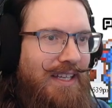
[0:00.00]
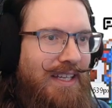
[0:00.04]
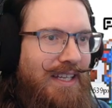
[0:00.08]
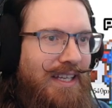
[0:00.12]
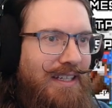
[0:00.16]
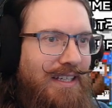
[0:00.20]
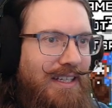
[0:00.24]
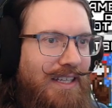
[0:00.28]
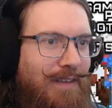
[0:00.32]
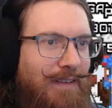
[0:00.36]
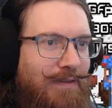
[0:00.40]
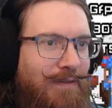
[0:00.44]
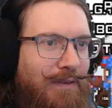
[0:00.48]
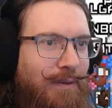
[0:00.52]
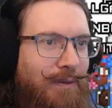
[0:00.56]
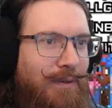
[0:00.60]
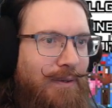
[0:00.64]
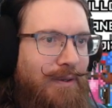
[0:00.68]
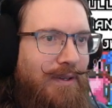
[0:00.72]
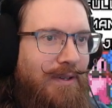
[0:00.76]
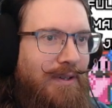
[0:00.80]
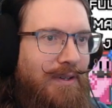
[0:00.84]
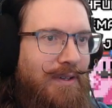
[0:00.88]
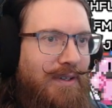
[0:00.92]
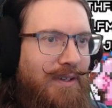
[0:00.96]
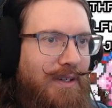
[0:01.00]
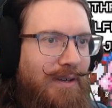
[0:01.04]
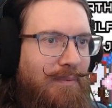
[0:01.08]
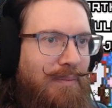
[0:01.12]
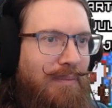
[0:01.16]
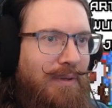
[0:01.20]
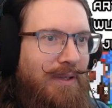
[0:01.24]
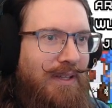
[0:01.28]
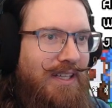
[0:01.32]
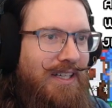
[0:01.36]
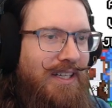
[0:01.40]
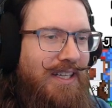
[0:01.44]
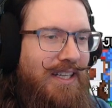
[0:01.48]
And if you are
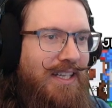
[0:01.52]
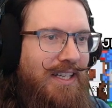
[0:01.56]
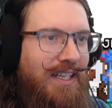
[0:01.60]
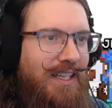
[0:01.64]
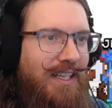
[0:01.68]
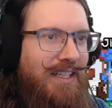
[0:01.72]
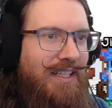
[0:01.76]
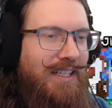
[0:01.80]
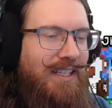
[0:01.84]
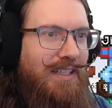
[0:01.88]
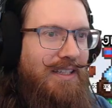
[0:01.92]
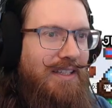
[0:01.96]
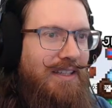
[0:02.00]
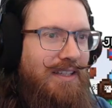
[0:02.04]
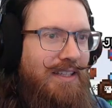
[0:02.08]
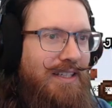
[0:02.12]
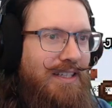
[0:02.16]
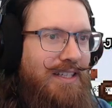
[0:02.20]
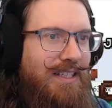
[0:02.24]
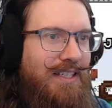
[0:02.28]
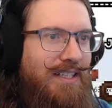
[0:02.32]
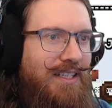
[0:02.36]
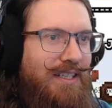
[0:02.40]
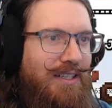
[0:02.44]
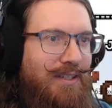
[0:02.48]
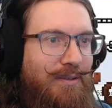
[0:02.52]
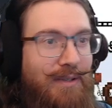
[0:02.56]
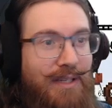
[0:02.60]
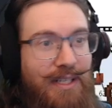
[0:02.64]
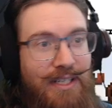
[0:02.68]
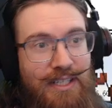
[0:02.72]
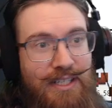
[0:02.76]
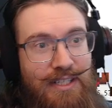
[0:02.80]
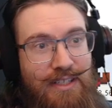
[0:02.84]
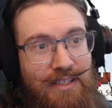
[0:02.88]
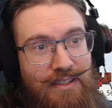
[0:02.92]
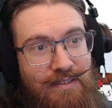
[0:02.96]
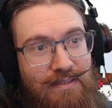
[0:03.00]
applying the
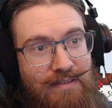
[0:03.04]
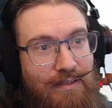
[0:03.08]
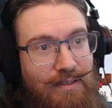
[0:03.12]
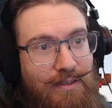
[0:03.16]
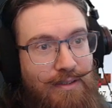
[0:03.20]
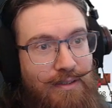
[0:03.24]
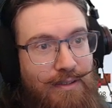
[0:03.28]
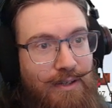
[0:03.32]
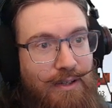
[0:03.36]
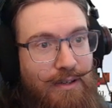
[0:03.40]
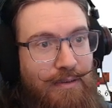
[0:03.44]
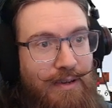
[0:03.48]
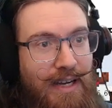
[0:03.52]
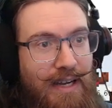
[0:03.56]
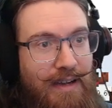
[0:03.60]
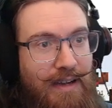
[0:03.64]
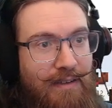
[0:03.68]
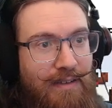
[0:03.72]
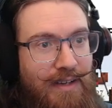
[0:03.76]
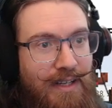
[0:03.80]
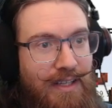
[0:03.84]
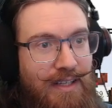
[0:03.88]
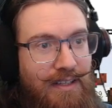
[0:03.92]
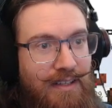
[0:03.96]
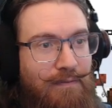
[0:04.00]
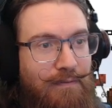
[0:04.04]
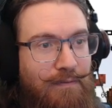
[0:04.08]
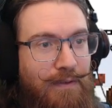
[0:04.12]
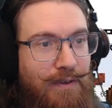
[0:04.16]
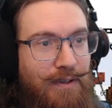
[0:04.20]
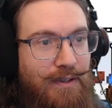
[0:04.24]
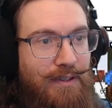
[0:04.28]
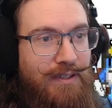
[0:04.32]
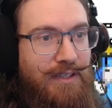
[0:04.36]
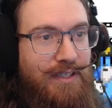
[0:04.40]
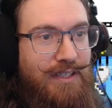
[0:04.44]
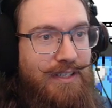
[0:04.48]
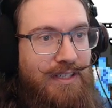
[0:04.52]
acceleration due to gravity
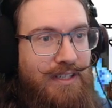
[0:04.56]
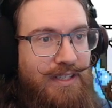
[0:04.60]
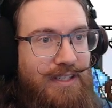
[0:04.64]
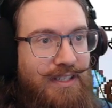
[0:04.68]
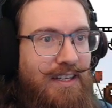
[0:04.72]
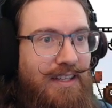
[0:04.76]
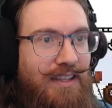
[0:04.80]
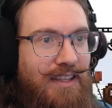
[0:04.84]
first,